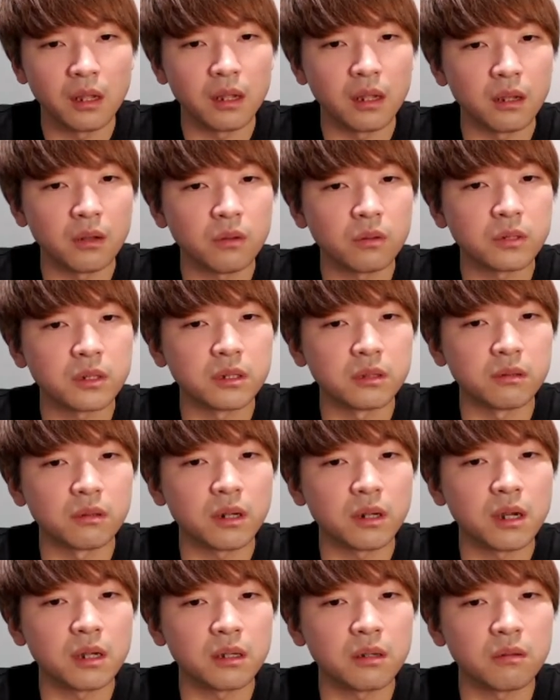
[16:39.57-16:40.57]
all
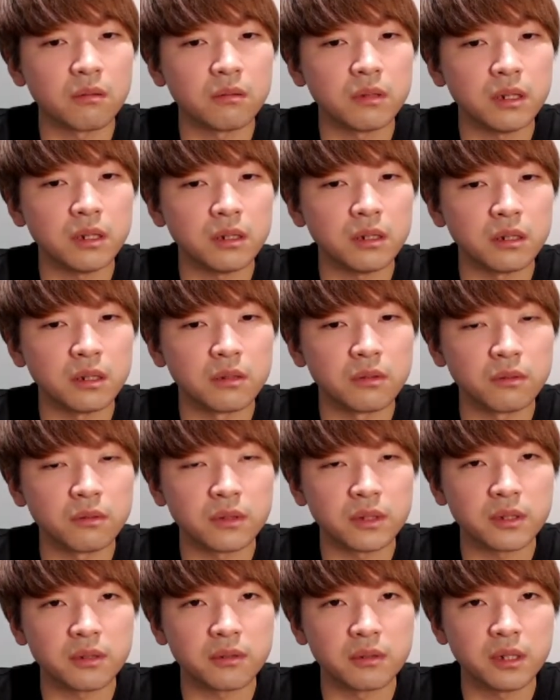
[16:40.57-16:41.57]
without depending on
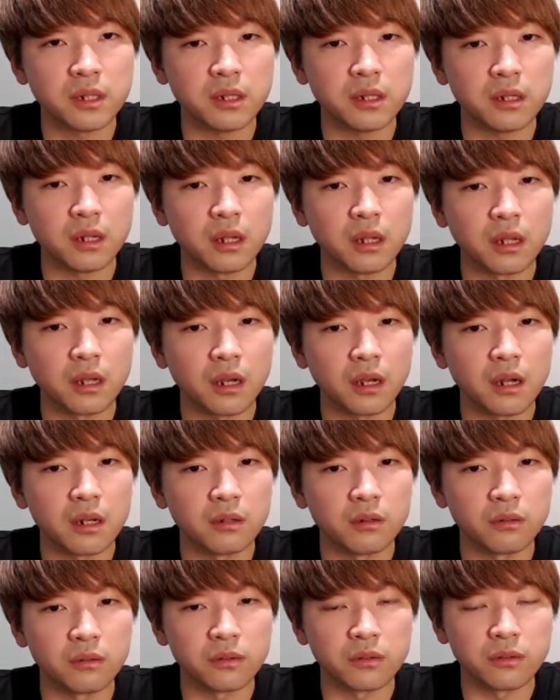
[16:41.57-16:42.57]
the individual
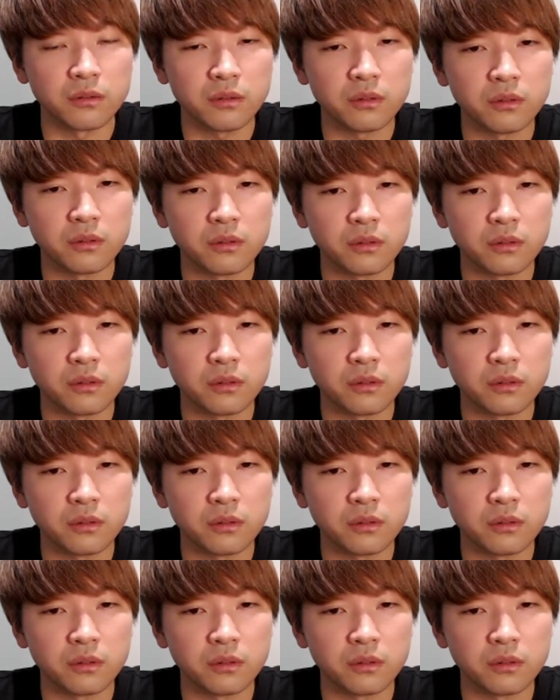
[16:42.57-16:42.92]
environment.